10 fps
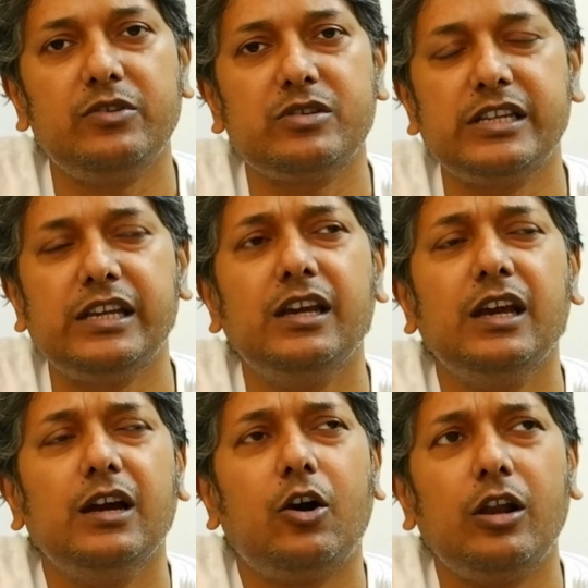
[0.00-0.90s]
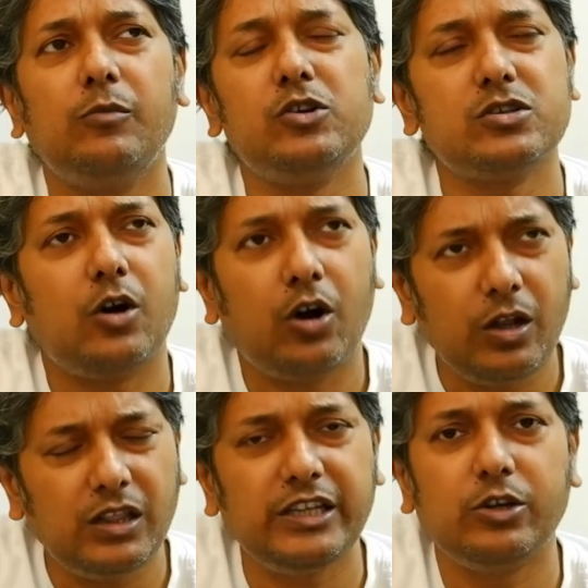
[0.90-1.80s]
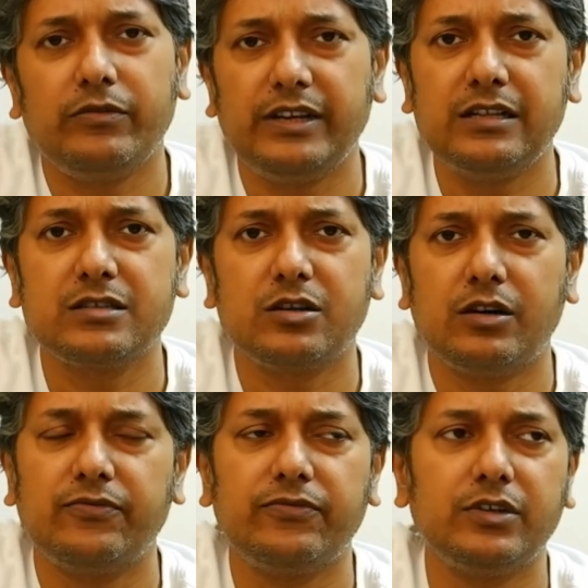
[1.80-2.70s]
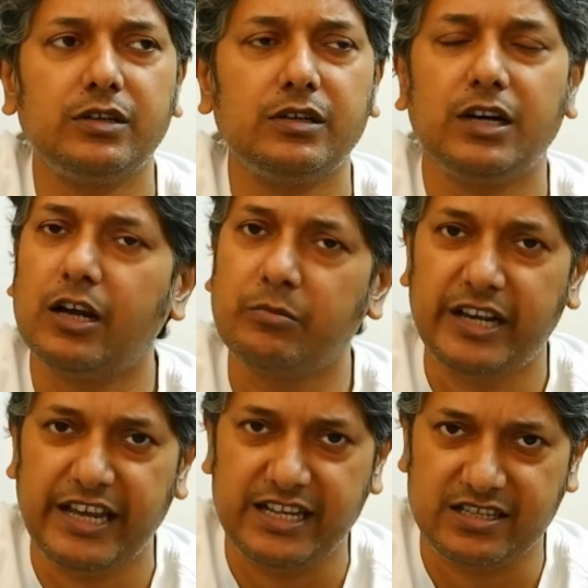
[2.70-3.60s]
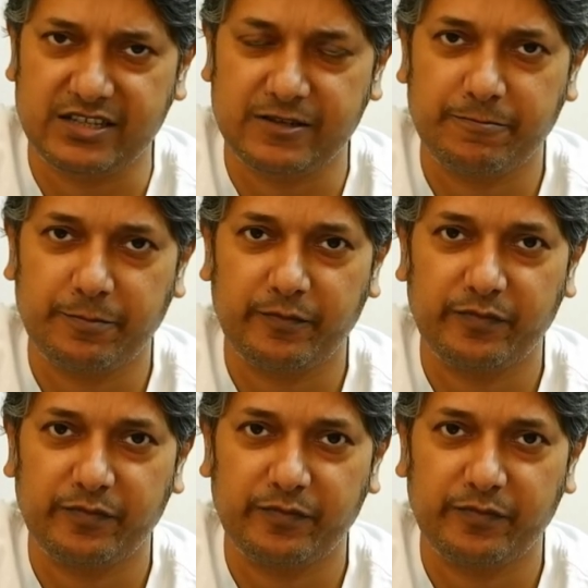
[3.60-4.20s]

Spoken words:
if you see almost all the novels of Hermann Hesse